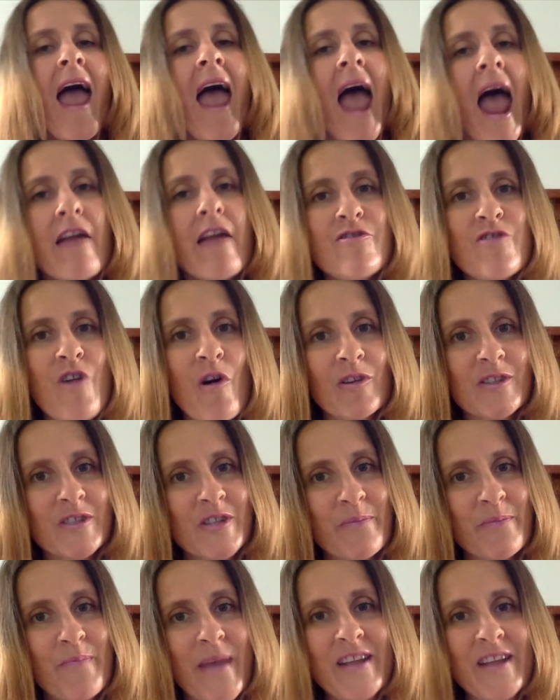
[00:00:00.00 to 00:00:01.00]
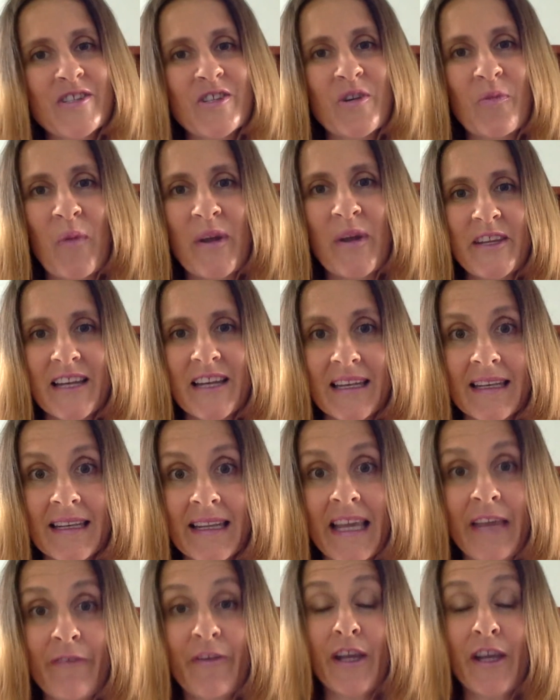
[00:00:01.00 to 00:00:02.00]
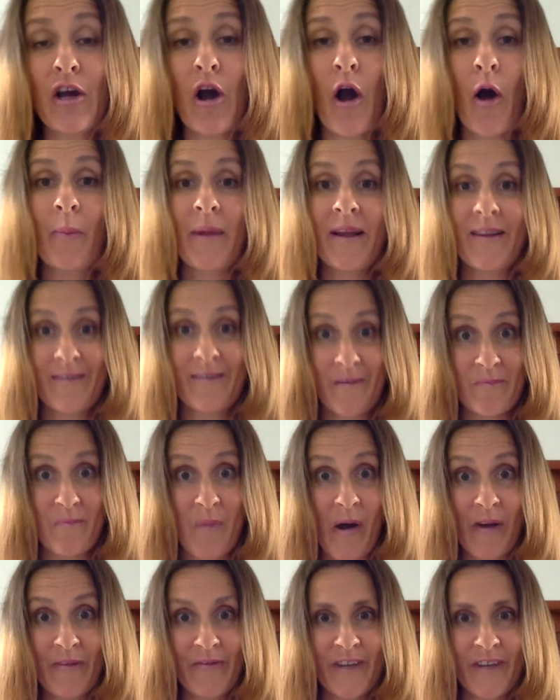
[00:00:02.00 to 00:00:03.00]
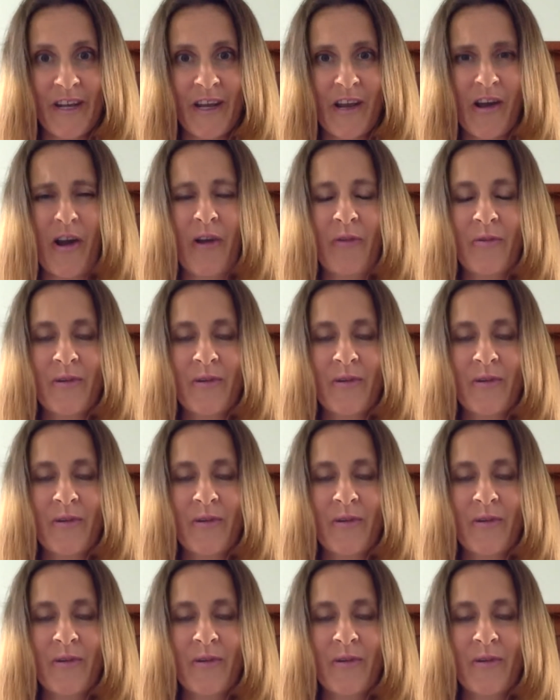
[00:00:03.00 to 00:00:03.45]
And not to mention, you're leaving comments on my video,